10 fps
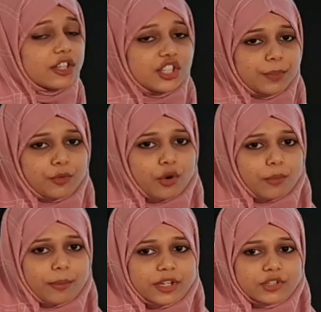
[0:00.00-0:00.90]
the Chipko
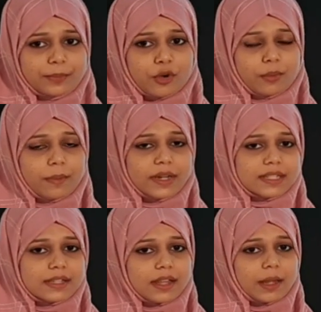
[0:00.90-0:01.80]
movement. Chipko movement
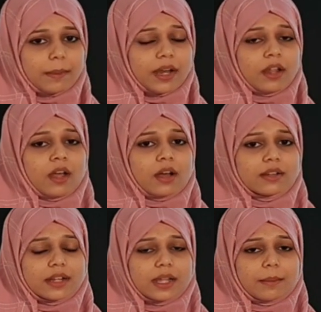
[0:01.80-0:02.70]
is nothing but
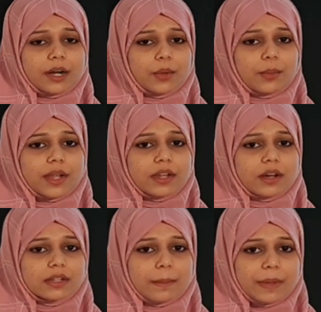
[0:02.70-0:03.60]
when
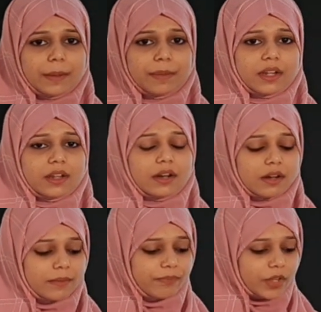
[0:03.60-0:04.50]
the people
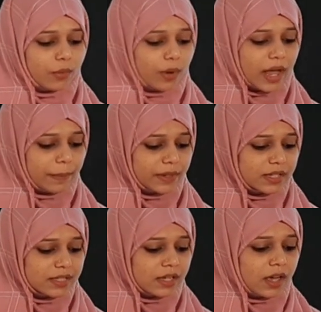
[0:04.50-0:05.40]
what
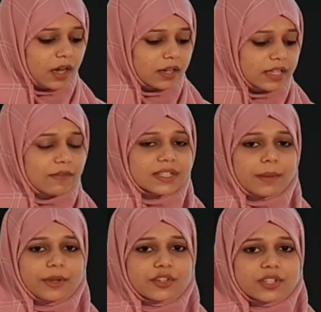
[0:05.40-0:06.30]
happened is there were
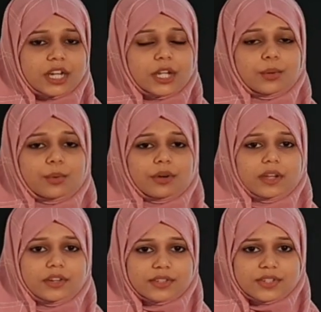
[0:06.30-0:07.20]
some
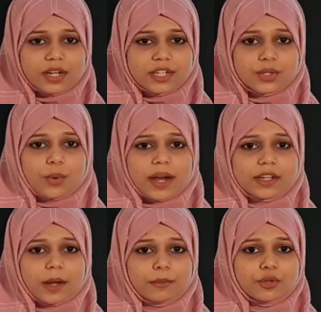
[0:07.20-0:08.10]
industrialists who
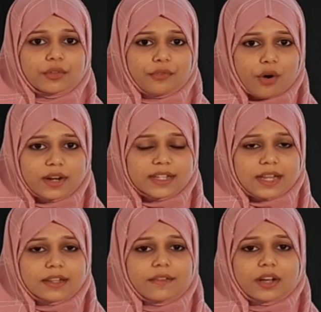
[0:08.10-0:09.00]
had come to the forest
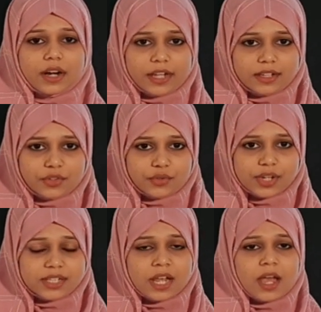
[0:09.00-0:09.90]
and they were cutting the
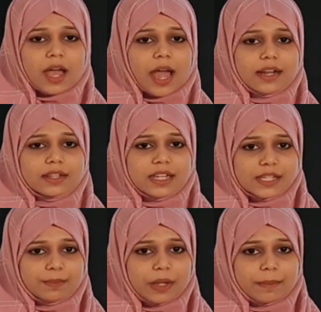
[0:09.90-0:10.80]
trees, and
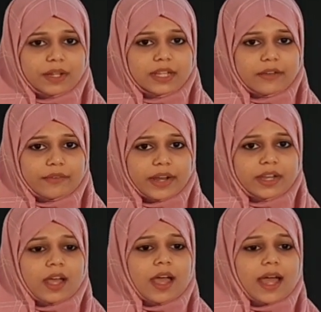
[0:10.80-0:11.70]
these people, they
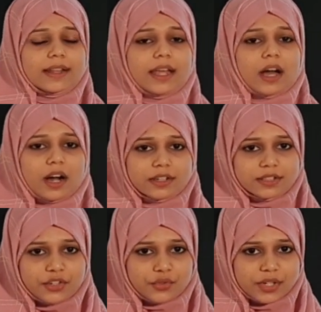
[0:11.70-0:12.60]
went and they hugged
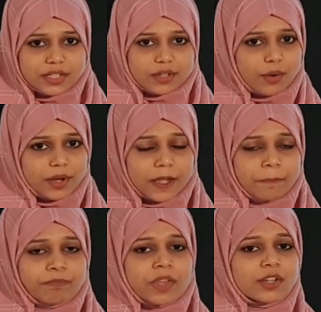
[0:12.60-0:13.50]
the trees.
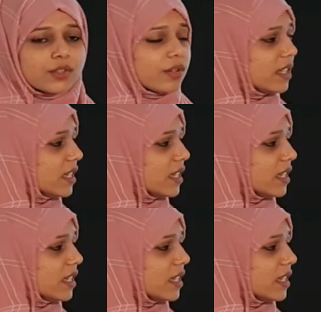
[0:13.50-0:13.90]
Okay. So